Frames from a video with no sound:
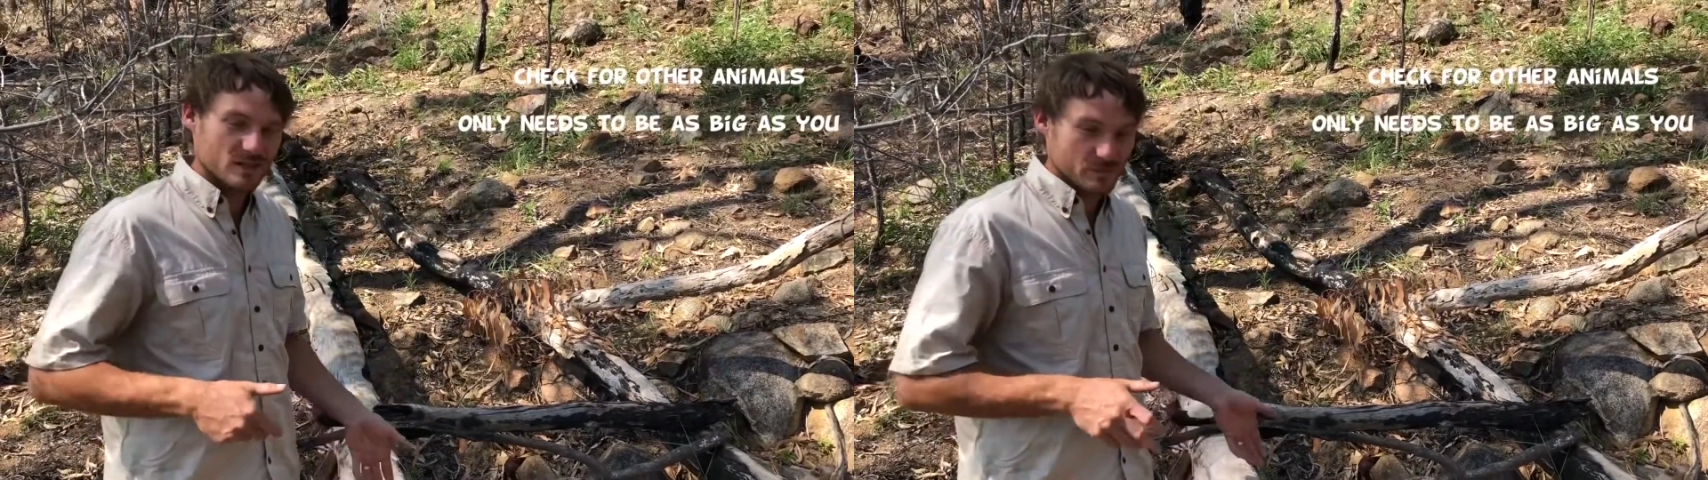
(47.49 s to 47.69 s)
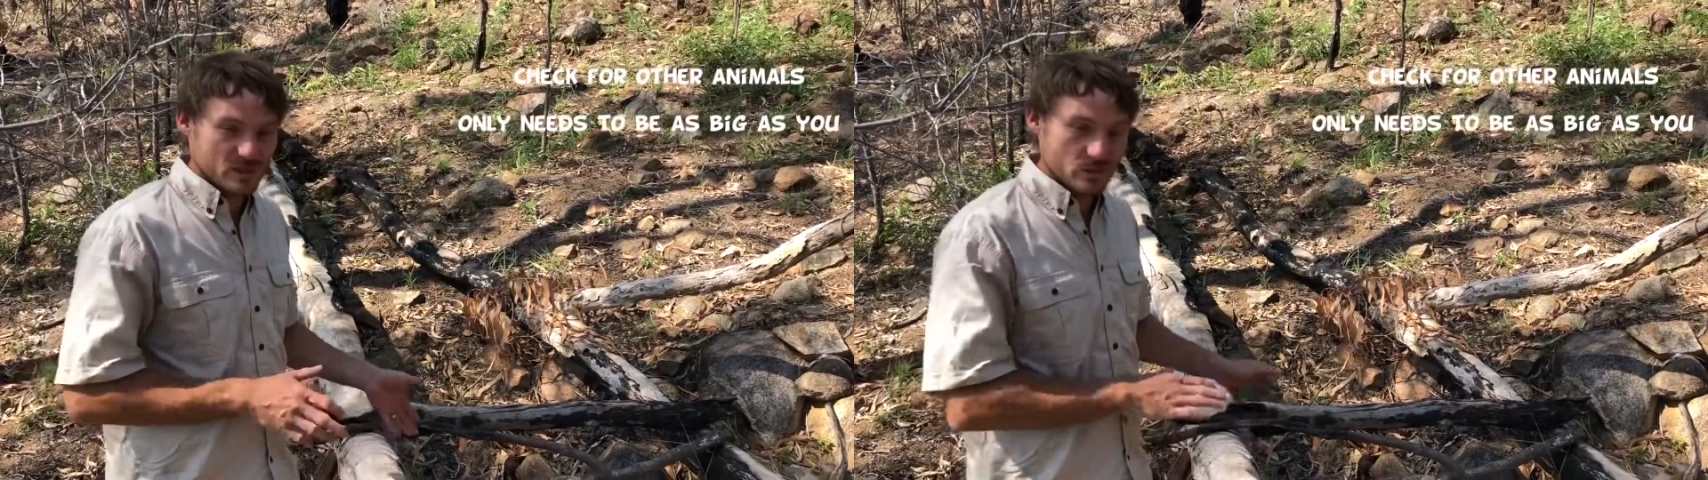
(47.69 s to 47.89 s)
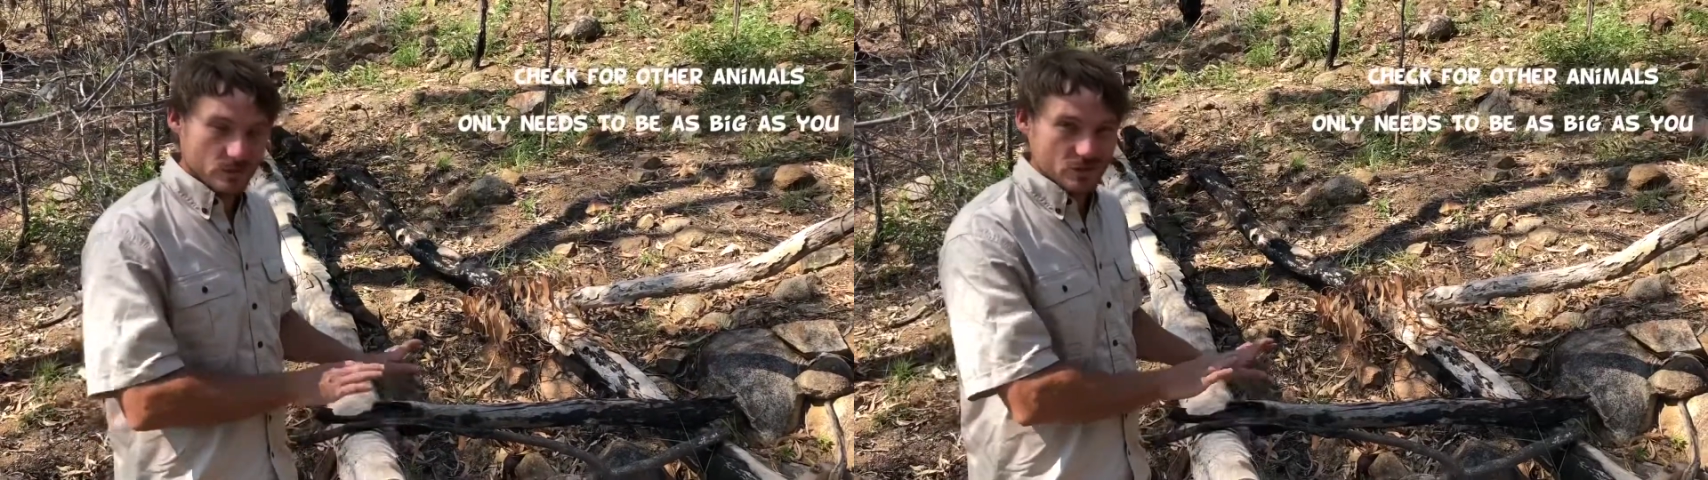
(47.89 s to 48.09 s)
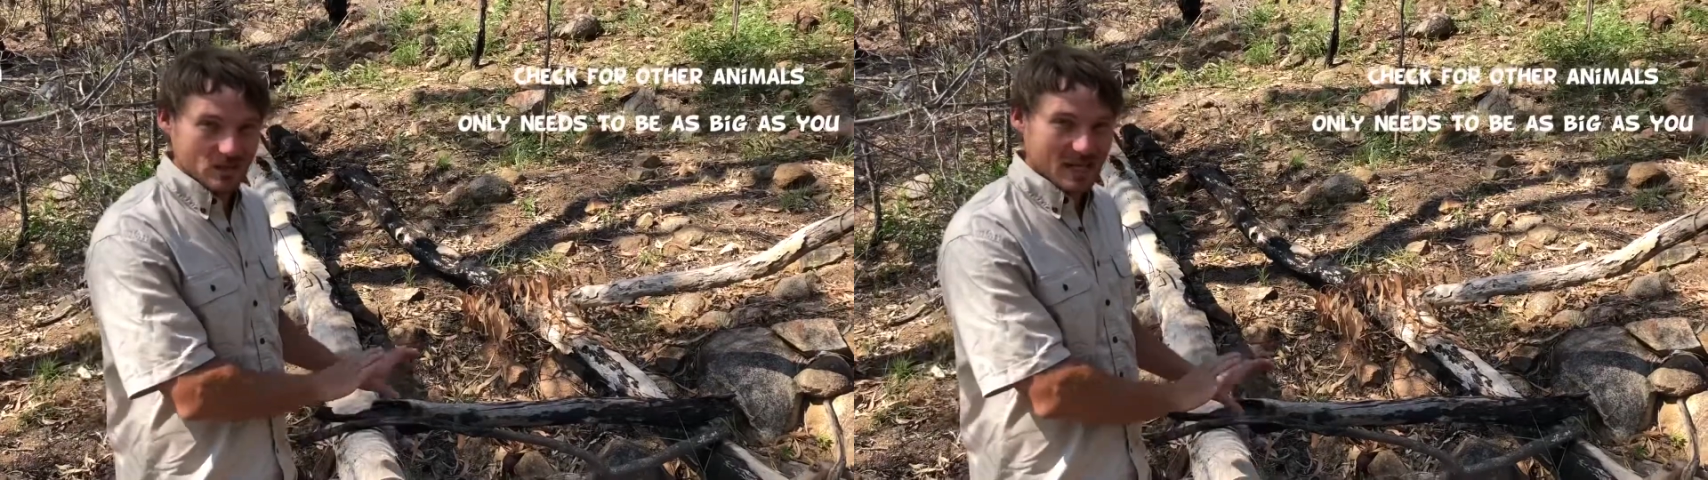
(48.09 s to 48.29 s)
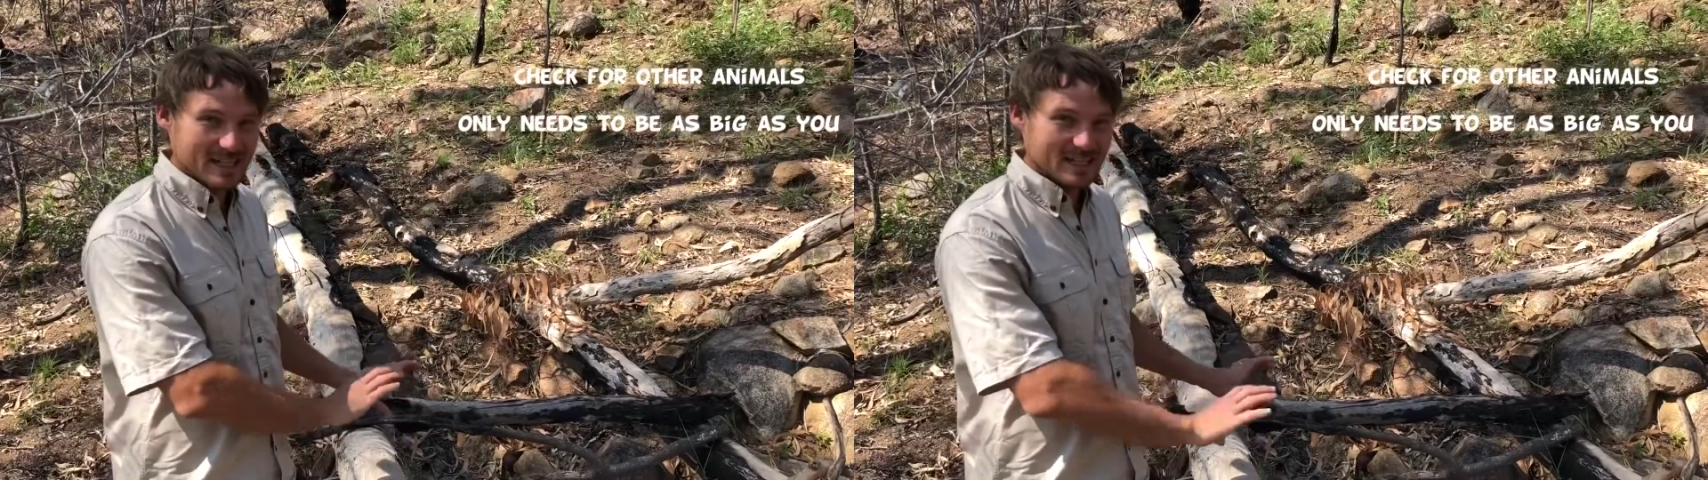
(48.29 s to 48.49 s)
especially when you're
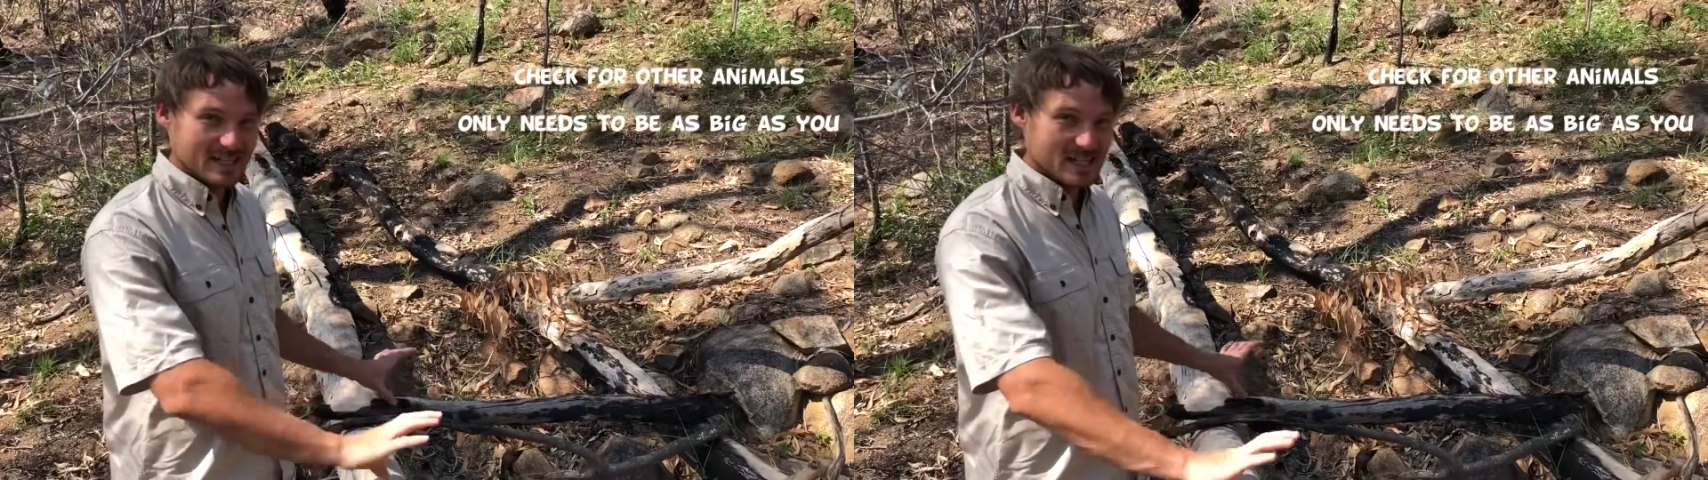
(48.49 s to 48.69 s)
laying